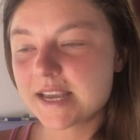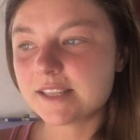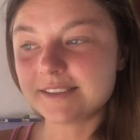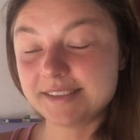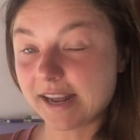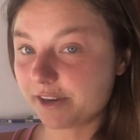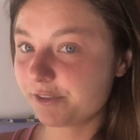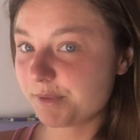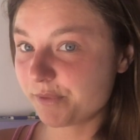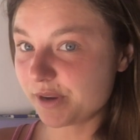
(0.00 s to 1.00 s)
There's data
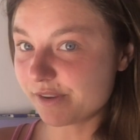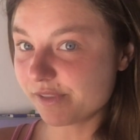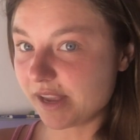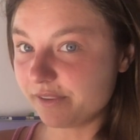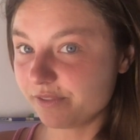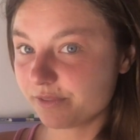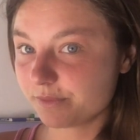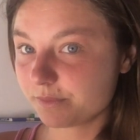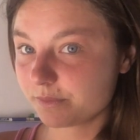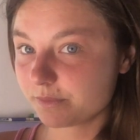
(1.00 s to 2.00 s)
from every year of life.
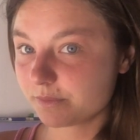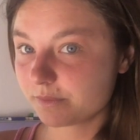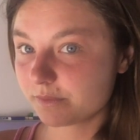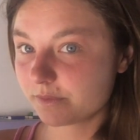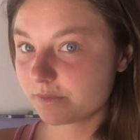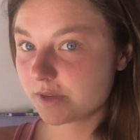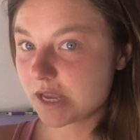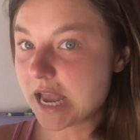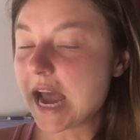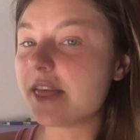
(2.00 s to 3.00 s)

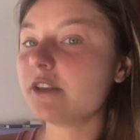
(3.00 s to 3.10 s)
And